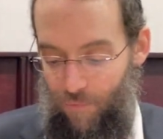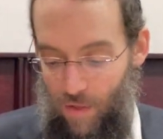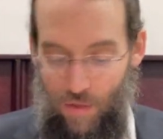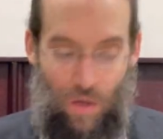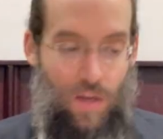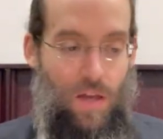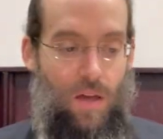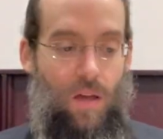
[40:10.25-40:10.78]

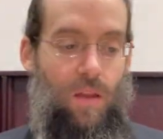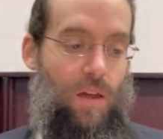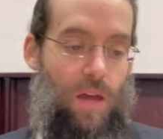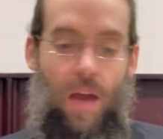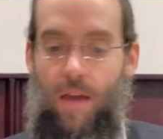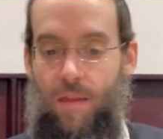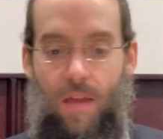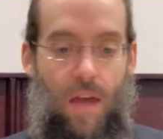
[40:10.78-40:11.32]
So he can,
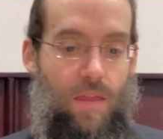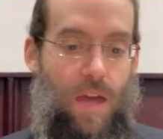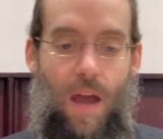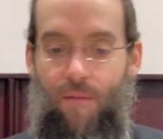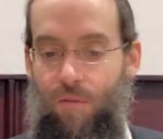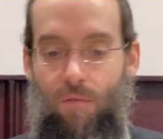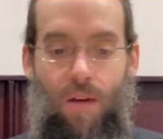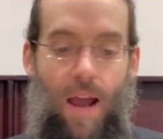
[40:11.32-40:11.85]
they
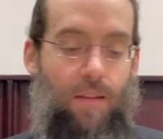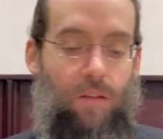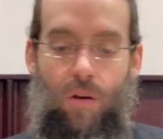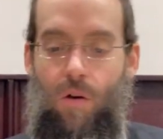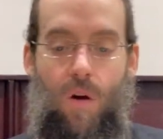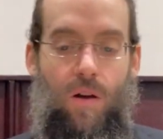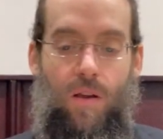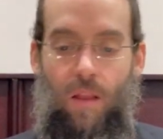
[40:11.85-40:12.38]
have the right to
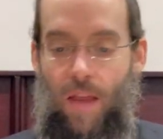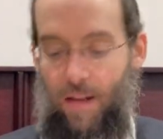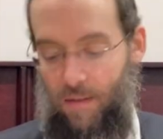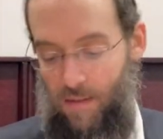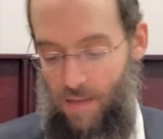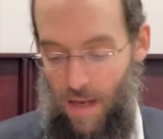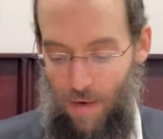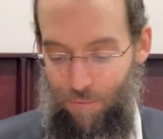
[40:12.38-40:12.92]
go and collect the
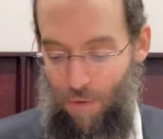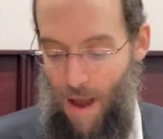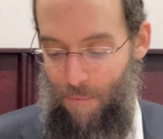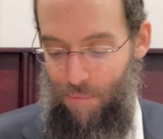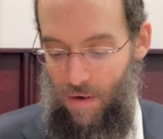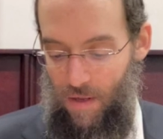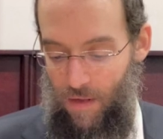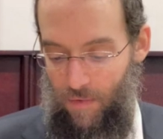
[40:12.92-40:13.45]
second
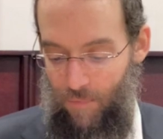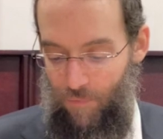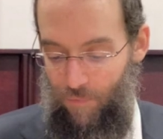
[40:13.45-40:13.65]
property.